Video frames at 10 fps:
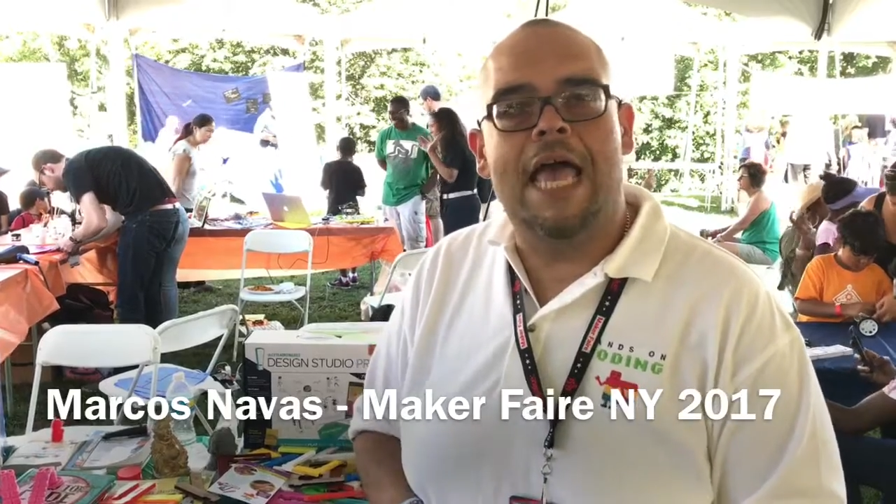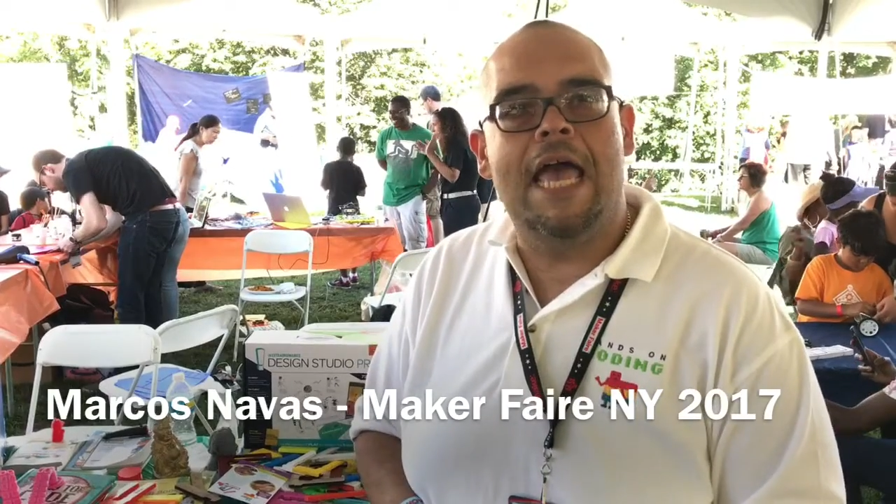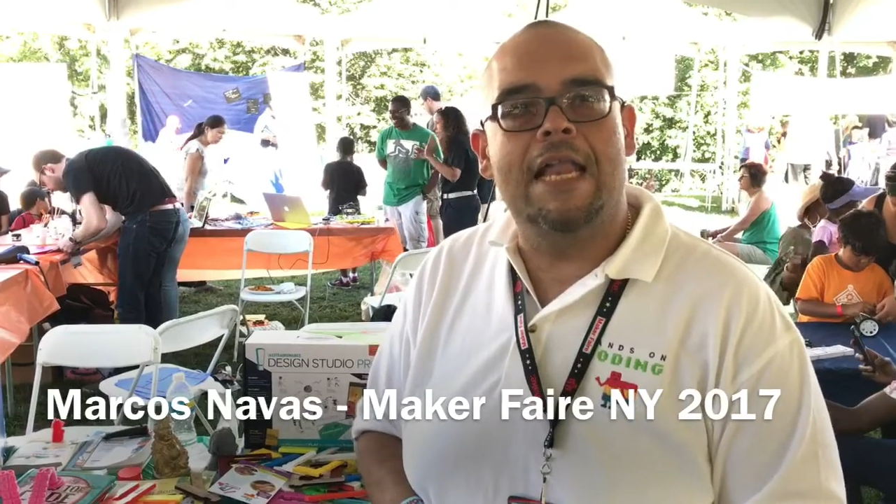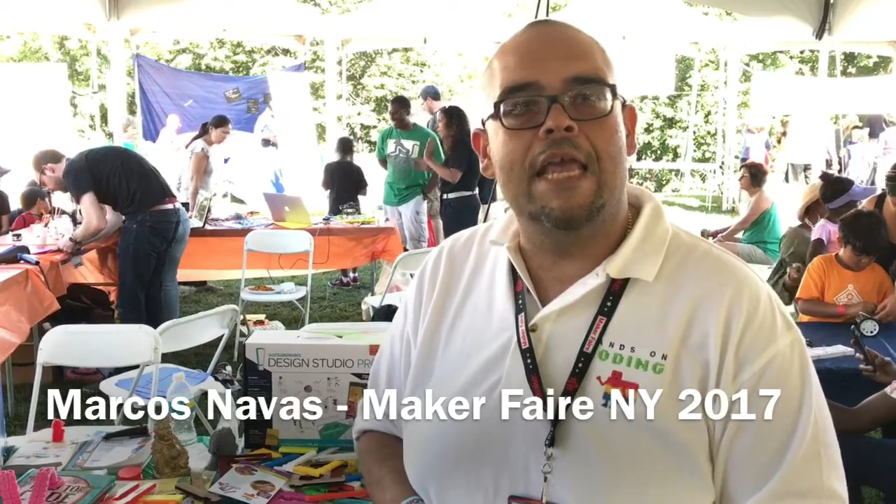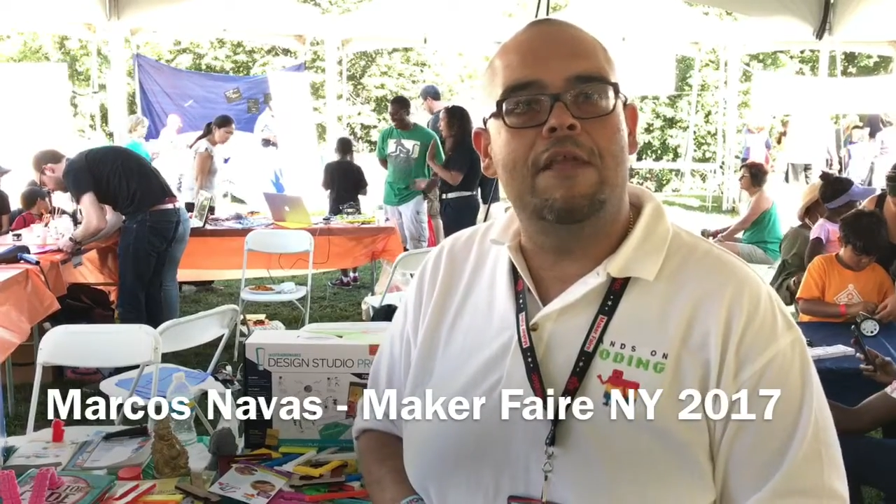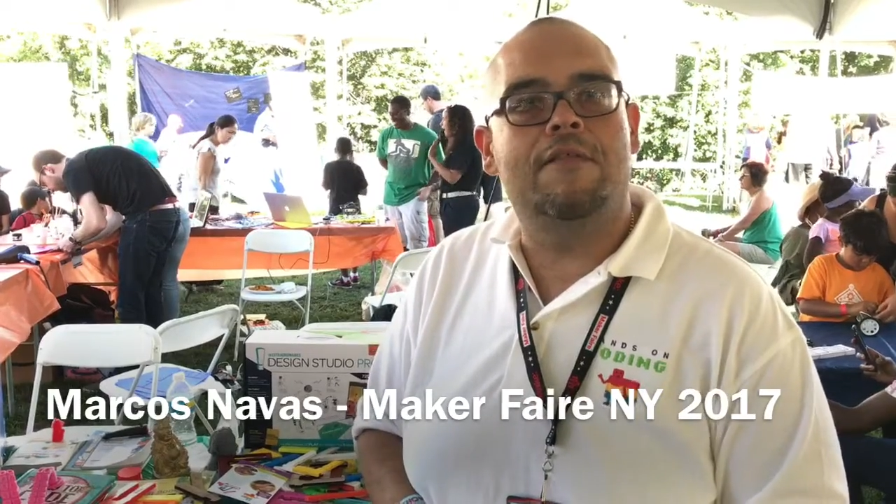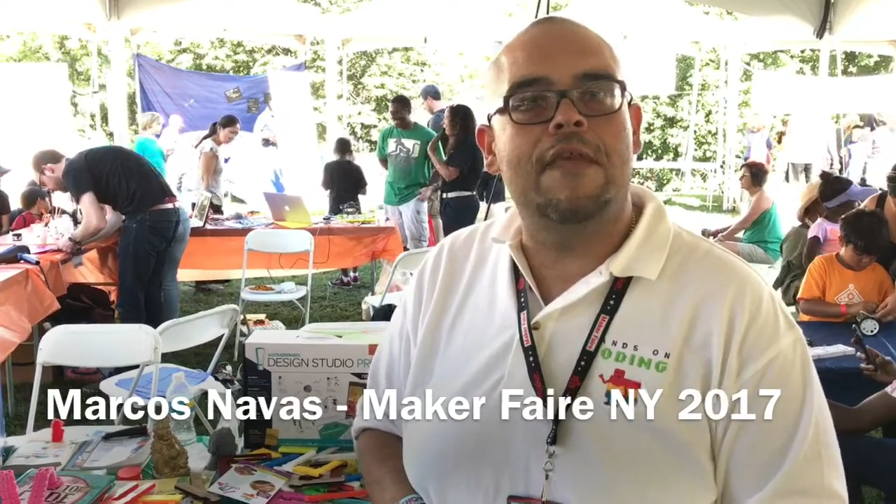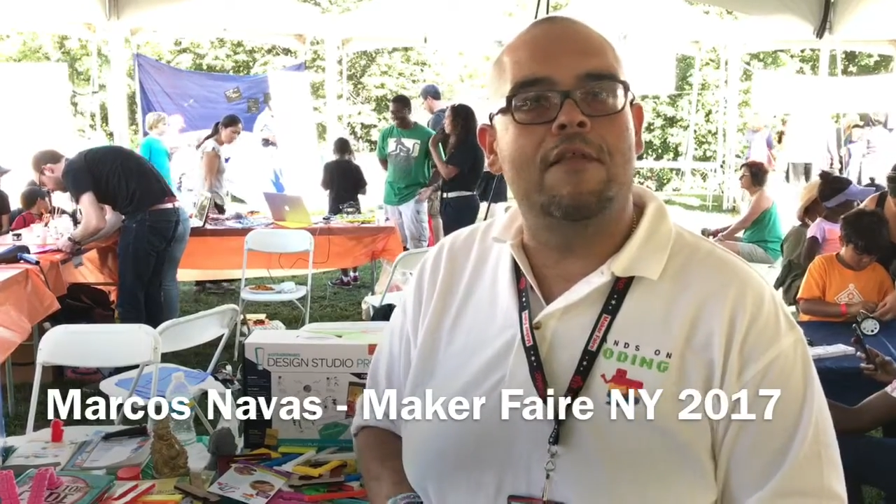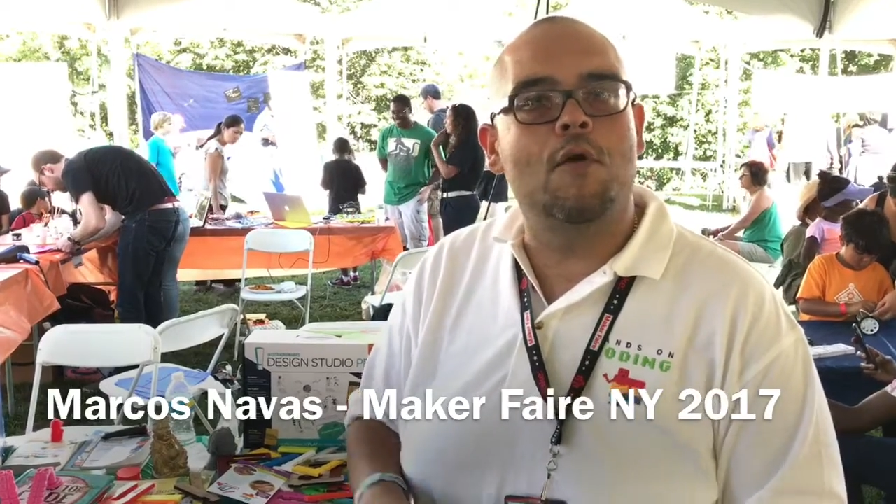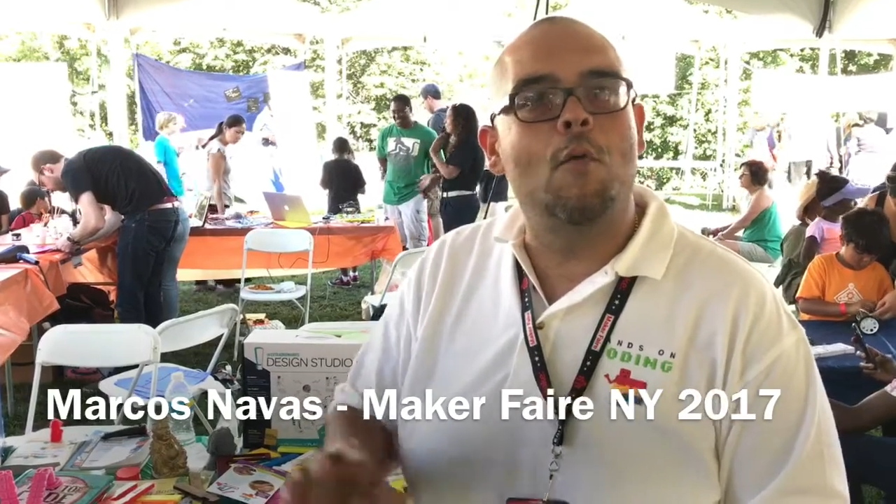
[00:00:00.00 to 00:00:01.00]
and he
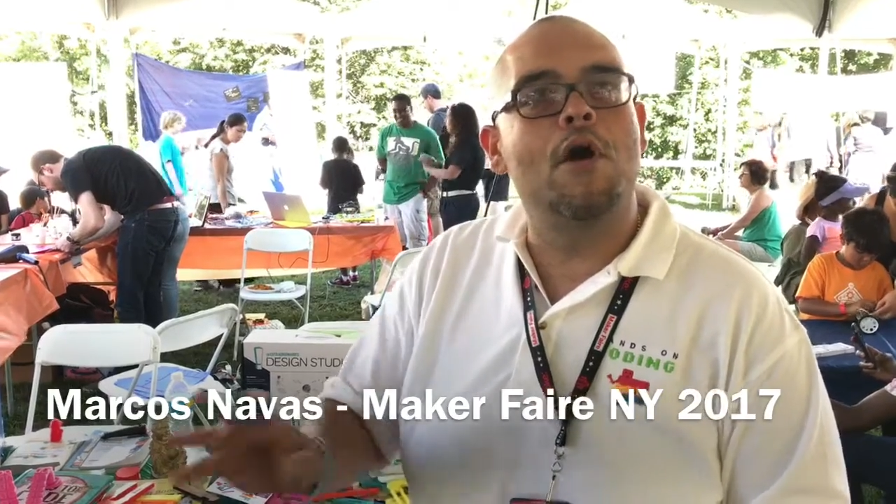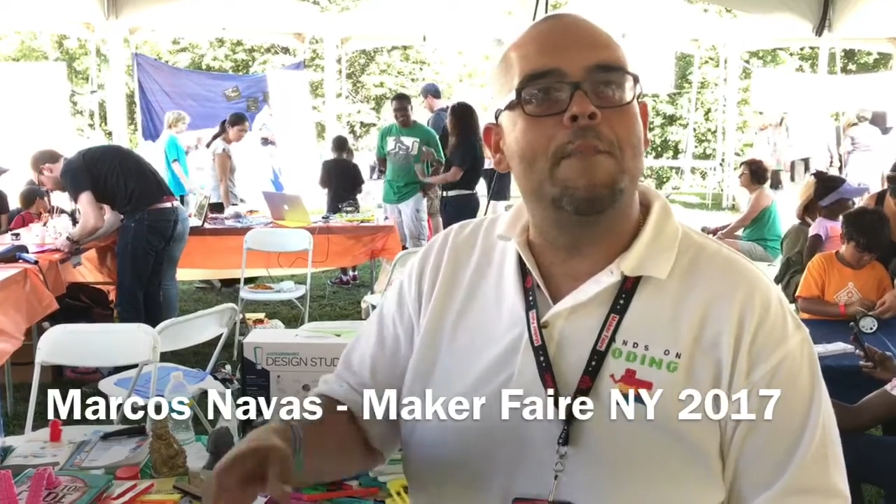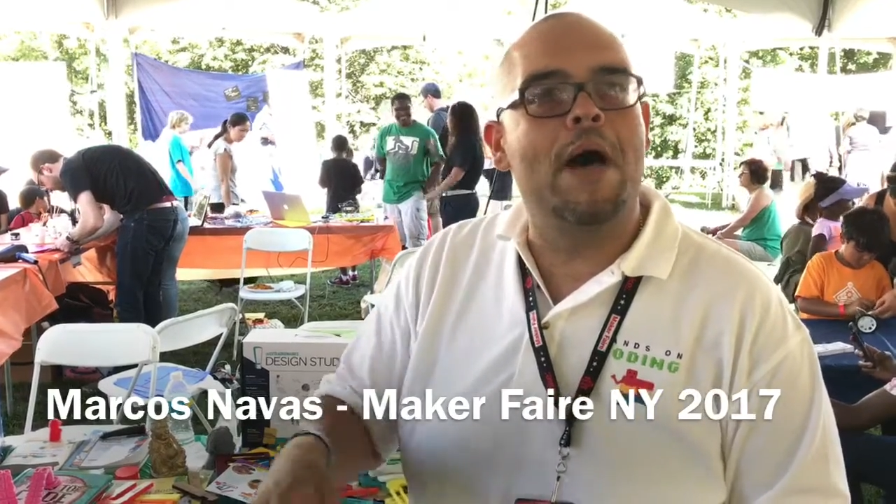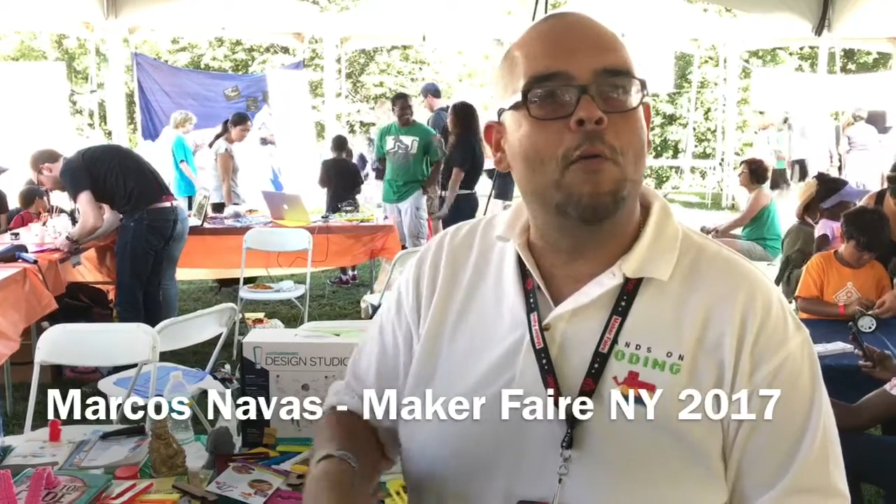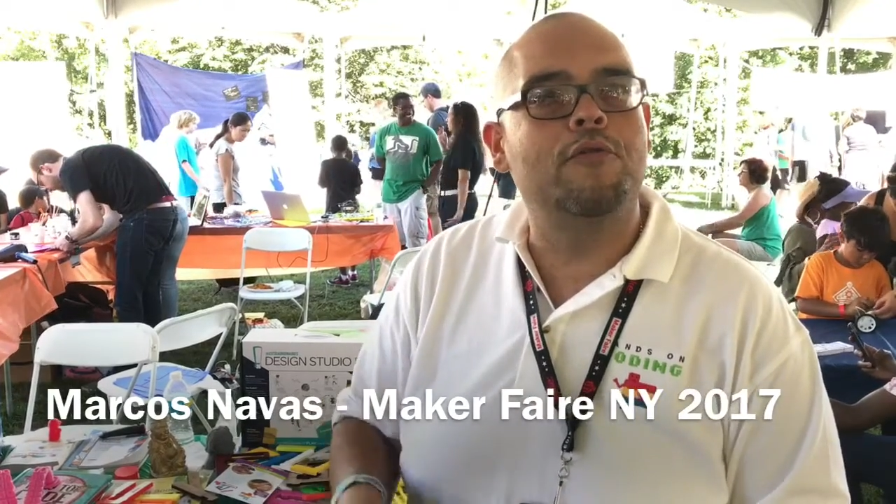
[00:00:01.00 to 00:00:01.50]
said, "Don't worry about it.